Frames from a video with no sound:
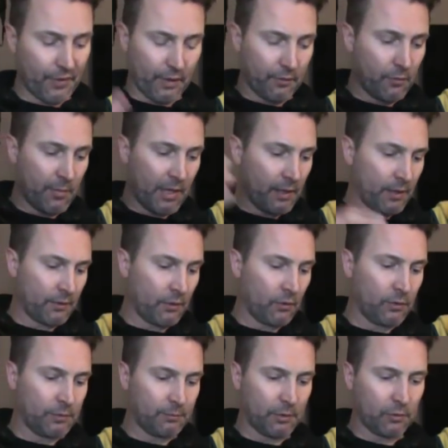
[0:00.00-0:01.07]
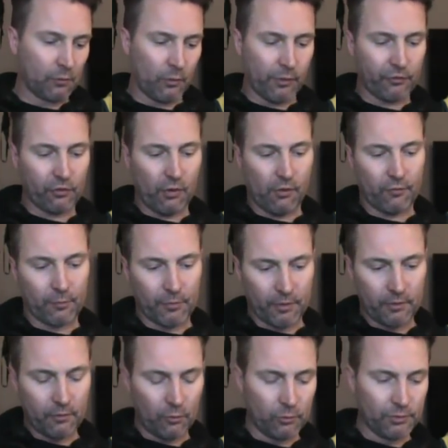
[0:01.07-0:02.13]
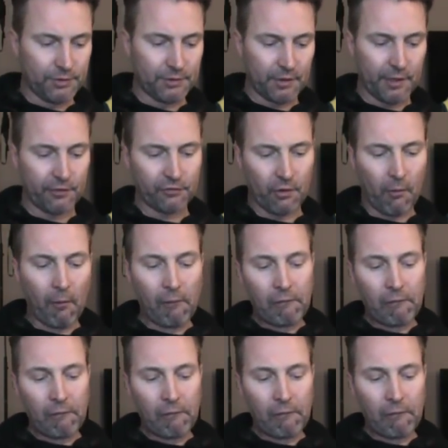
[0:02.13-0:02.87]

you may not know him, but glorious Carl from the olden days,